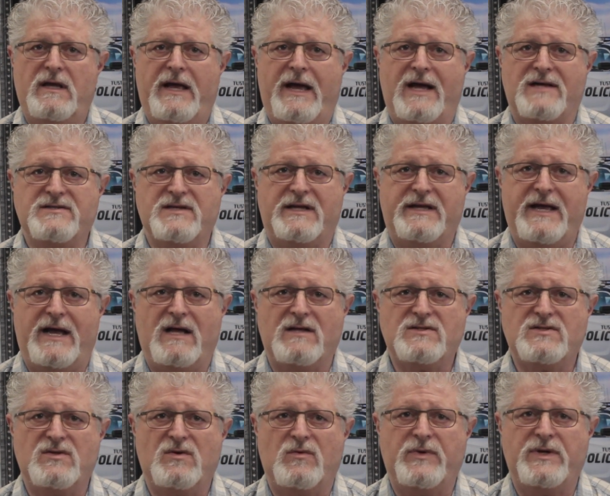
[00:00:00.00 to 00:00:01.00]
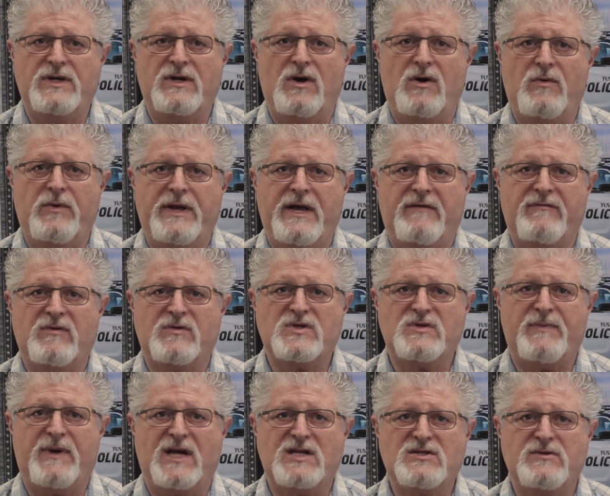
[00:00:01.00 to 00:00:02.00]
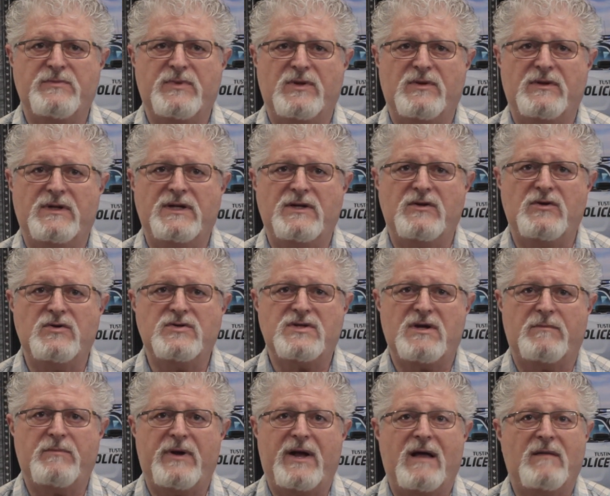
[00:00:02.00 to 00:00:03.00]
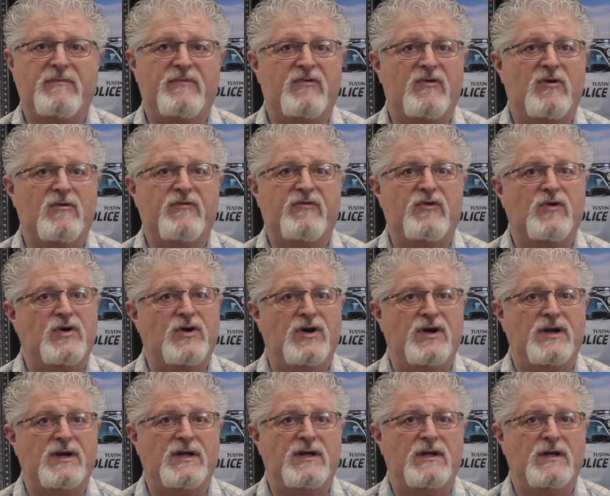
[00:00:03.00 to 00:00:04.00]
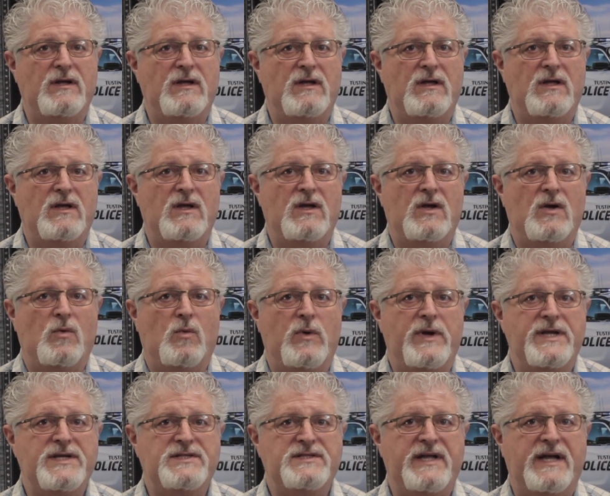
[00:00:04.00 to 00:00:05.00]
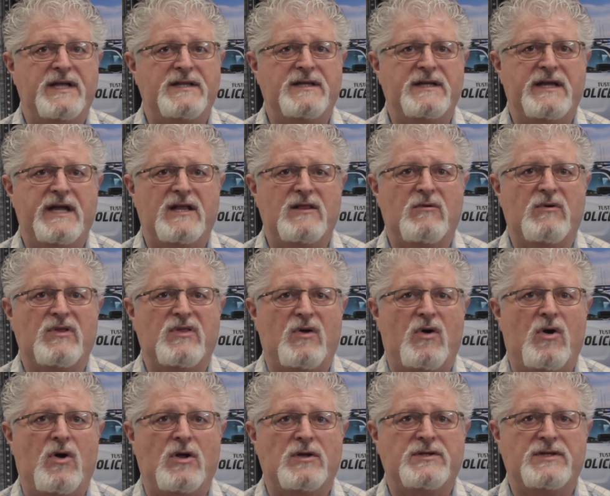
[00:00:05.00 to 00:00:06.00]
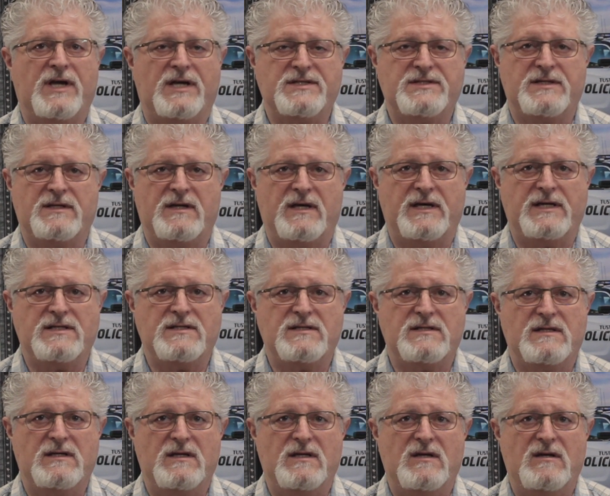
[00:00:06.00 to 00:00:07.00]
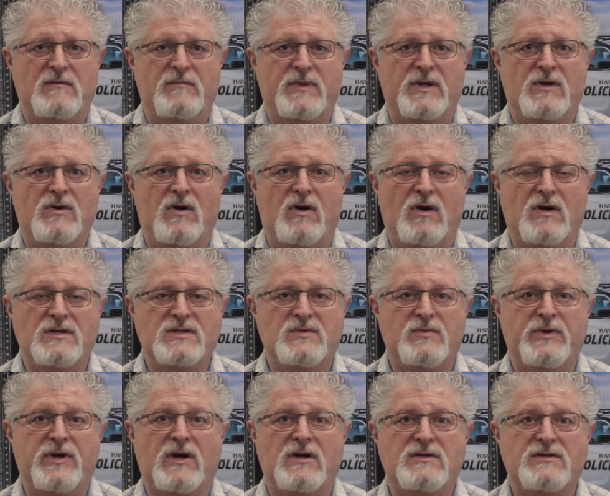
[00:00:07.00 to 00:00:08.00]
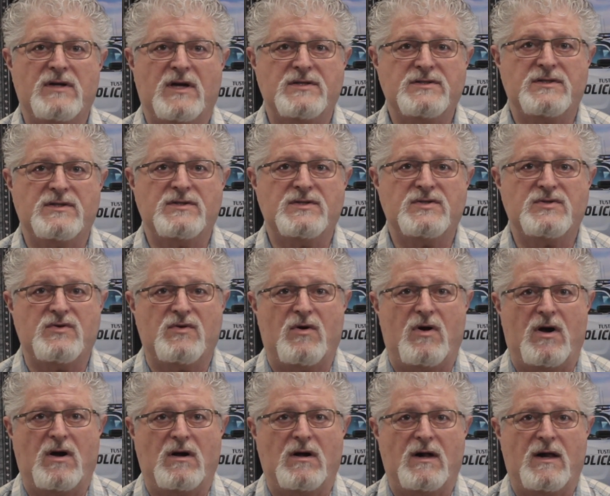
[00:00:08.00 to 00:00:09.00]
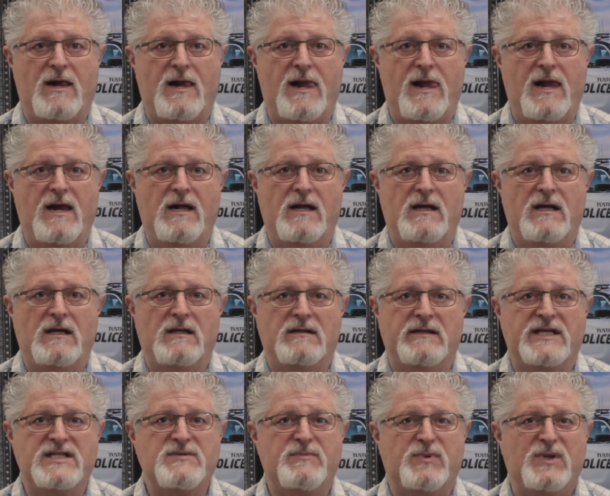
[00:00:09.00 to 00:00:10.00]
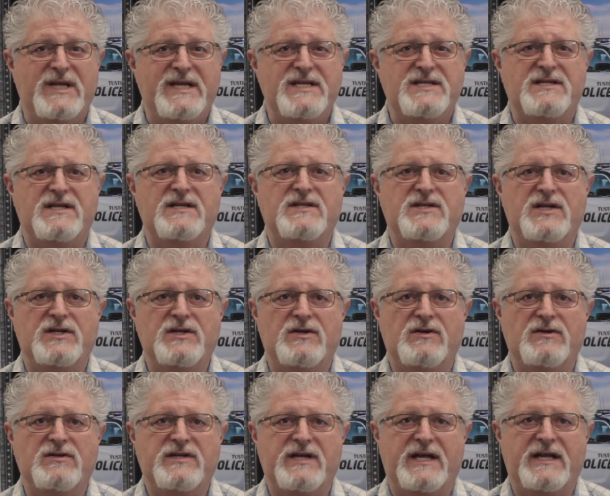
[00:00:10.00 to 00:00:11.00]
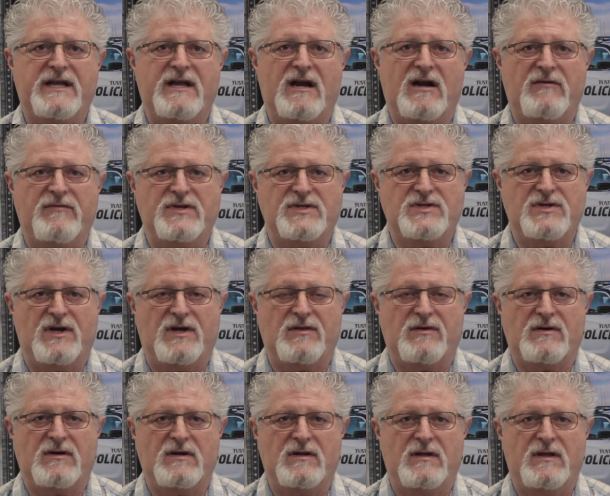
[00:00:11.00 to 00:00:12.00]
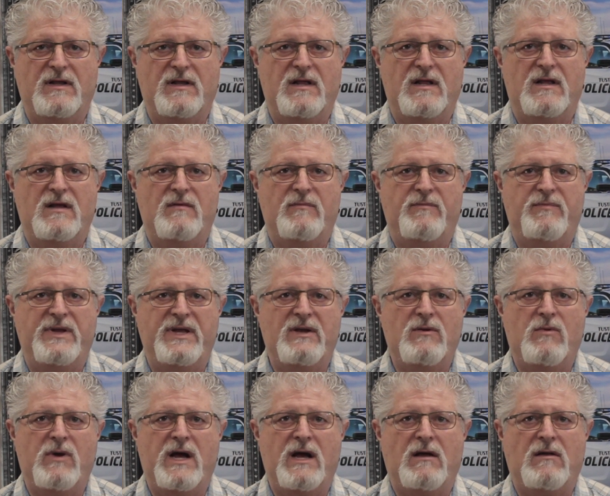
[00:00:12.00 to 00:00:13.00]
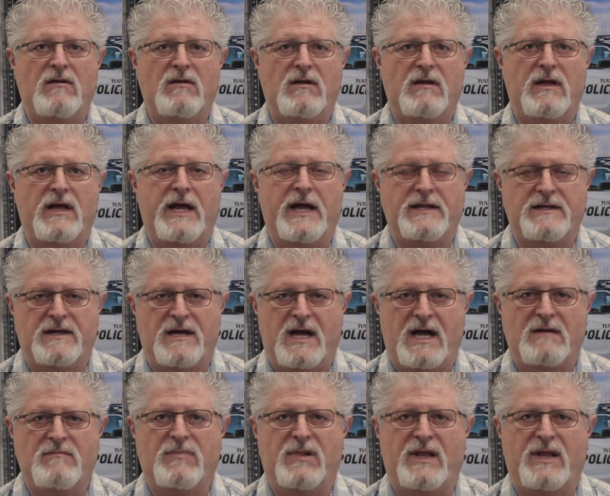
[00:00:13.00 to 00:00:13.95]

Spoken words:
As a council, we know we have a responsibility to use our platform for good. We stand together with all Tustinites because we are Tustin strong. Let's please continue to take care of each other. Be well and God